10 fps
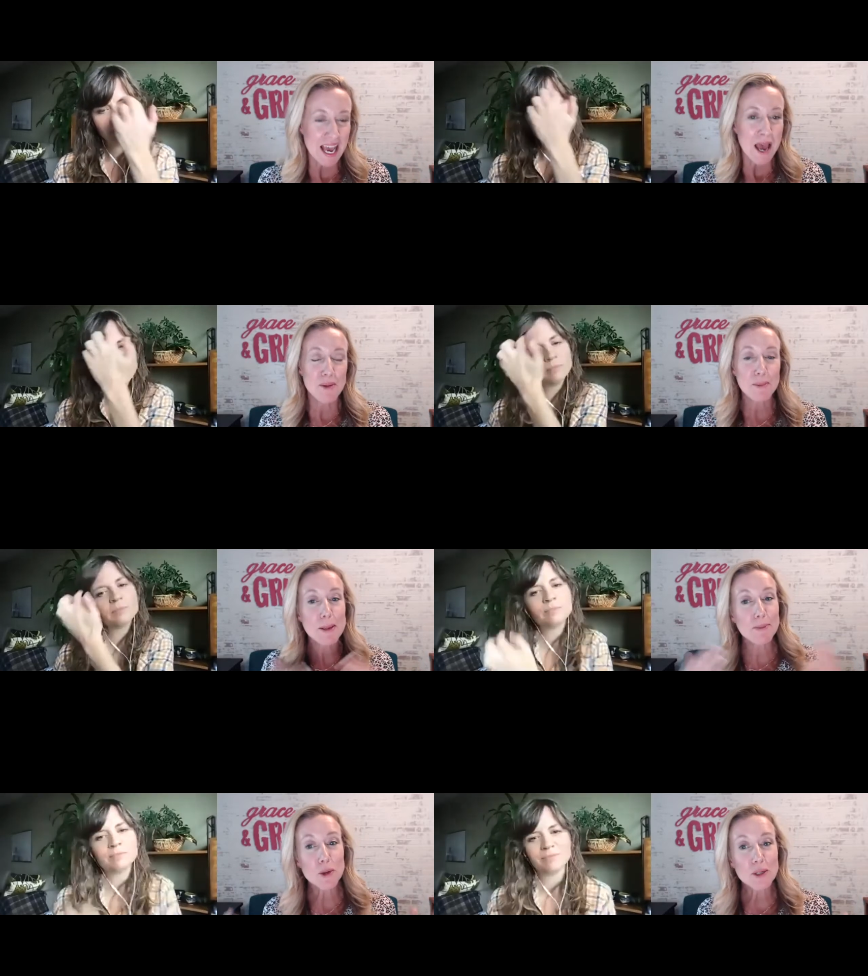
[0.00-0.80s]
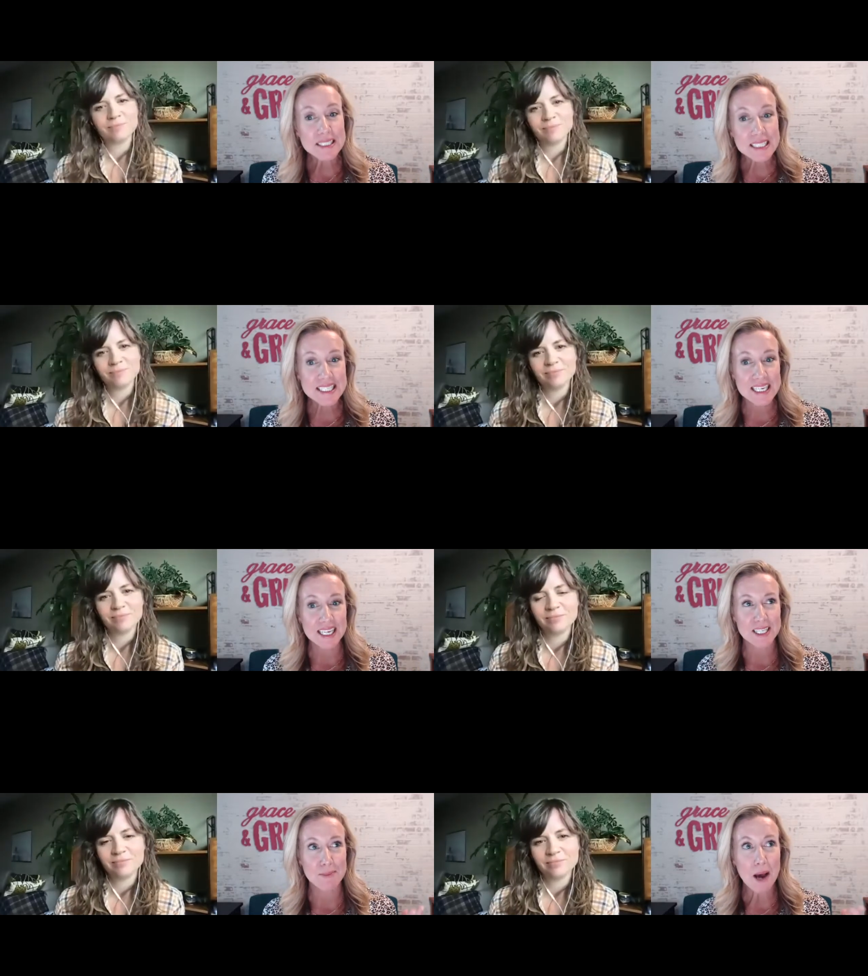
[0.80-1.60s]
Speaker 1: But people who are listening to
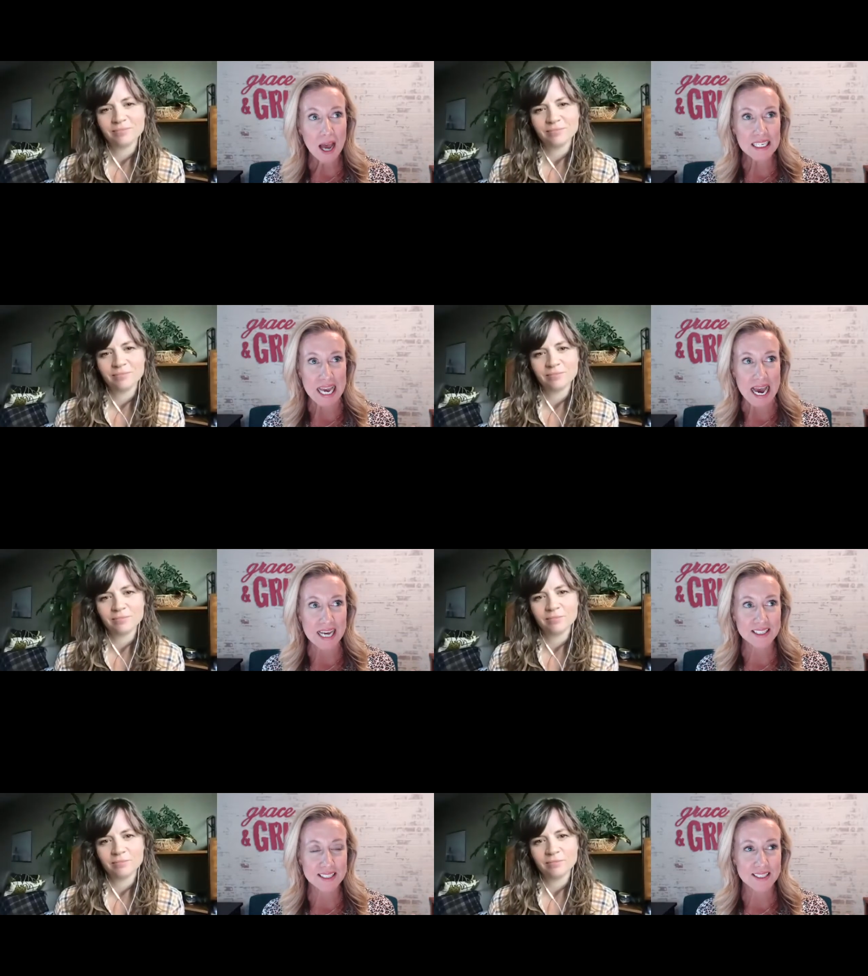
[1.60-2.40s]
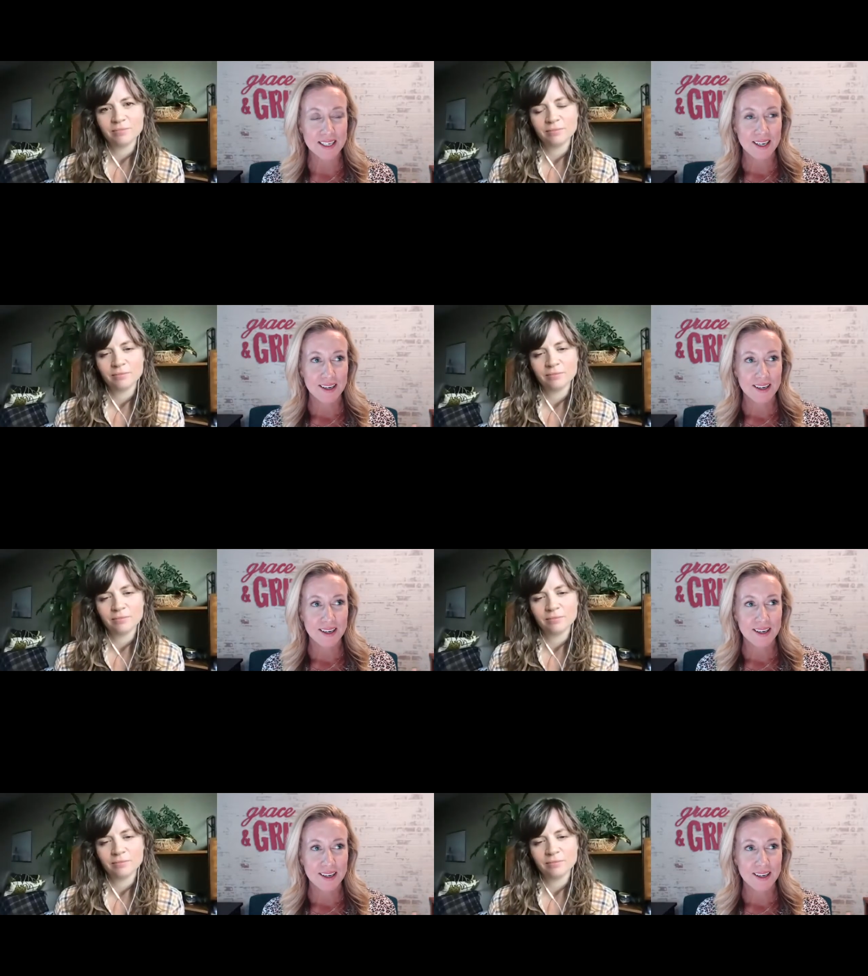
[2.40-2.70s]
the podcast